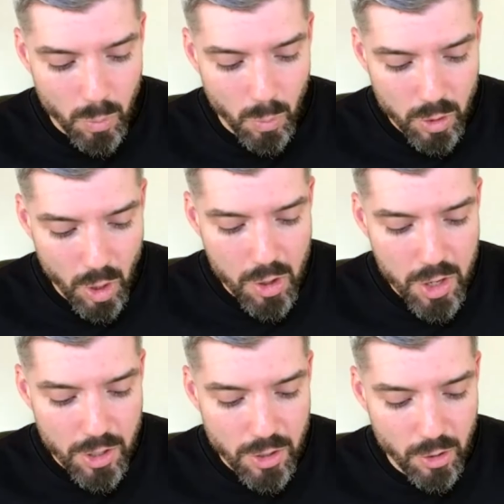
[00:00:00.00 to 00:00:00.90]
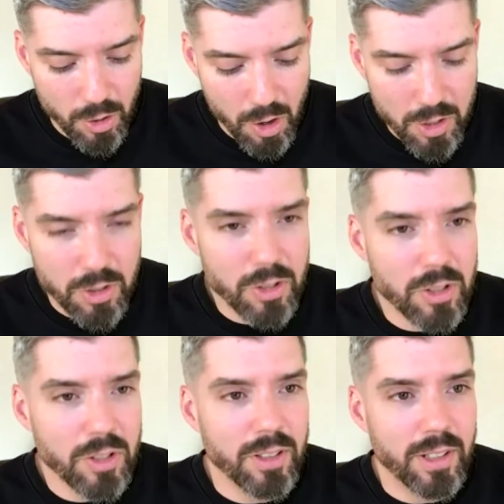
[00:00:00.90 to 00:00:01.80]
will guard your
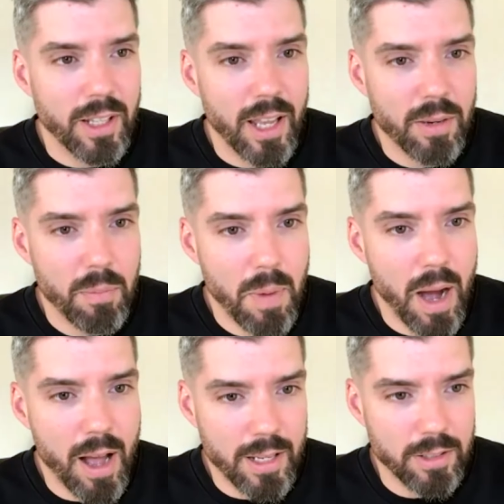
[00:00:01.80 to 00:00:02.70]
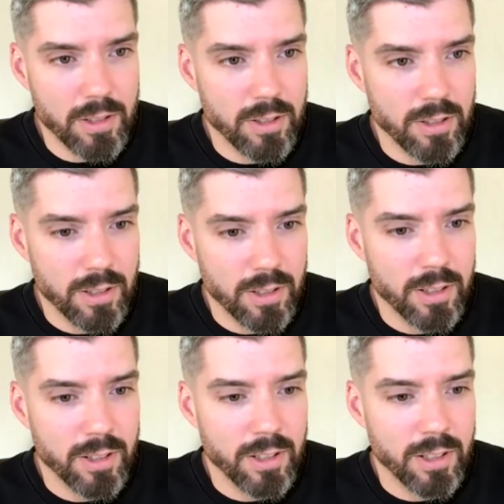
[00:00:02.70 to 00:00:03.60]
hearts and minds
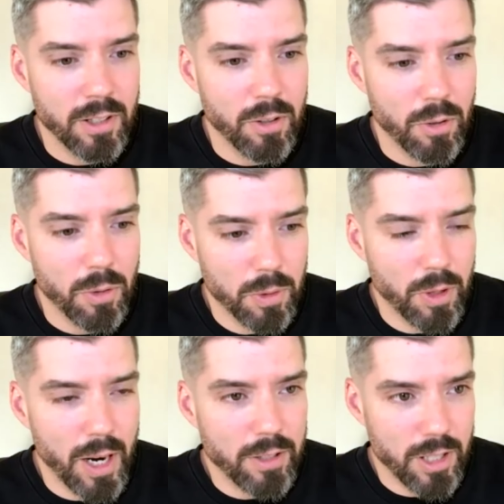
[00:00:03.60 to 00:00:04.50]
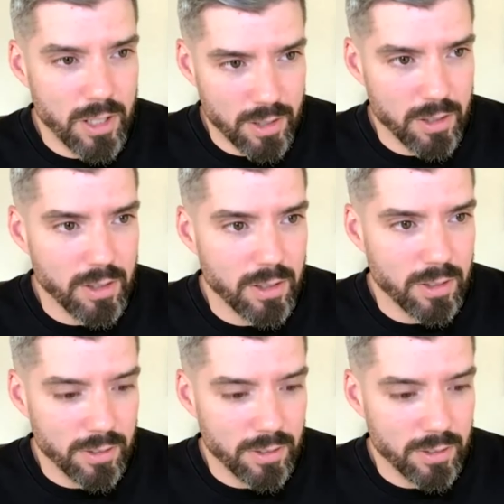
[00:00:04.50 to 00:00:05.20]
through Christ Jesus."